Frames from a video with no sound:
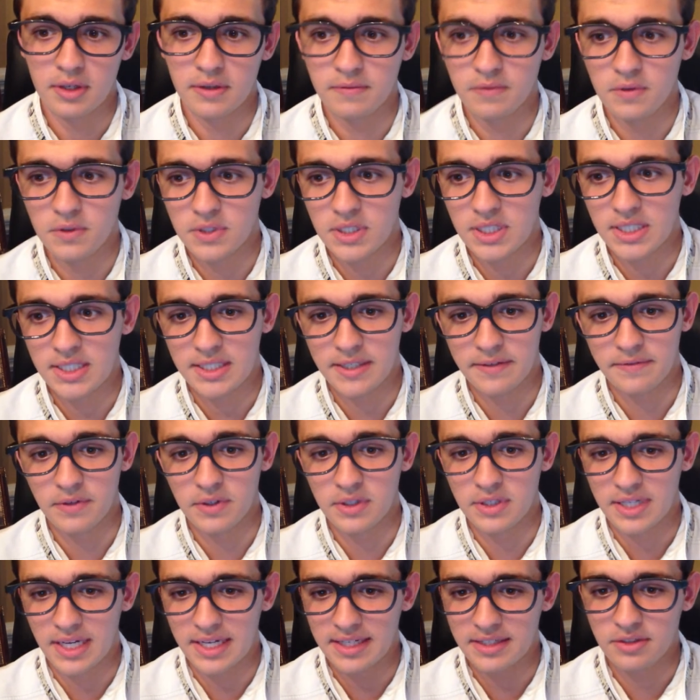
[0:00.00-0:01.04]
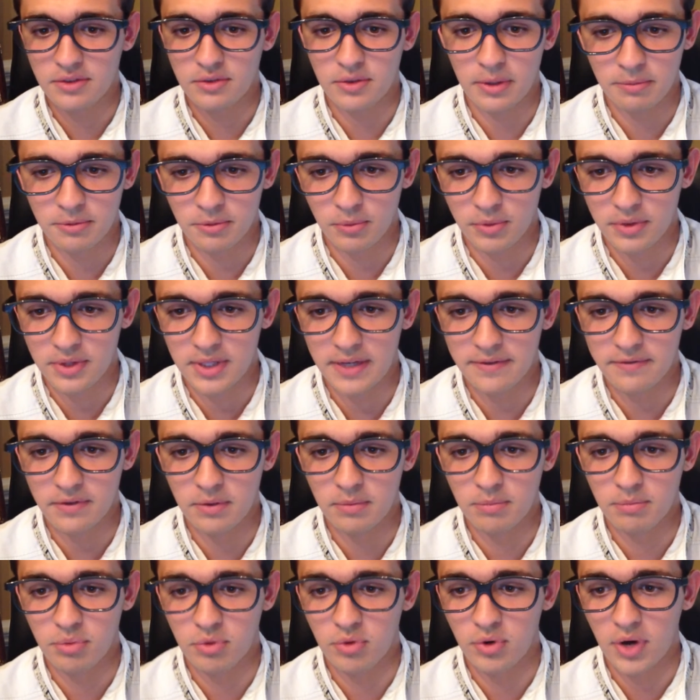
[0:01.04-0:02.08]
of using different test strips with
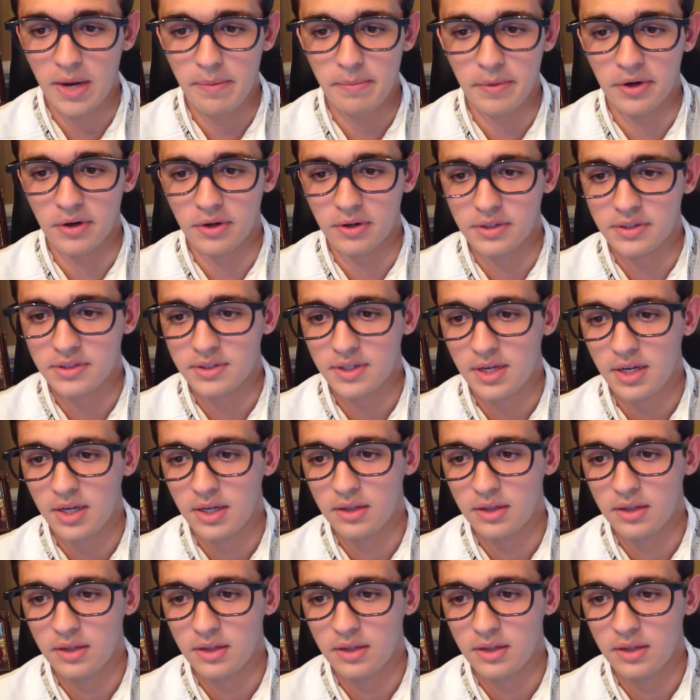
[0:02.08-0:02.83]
different parameters,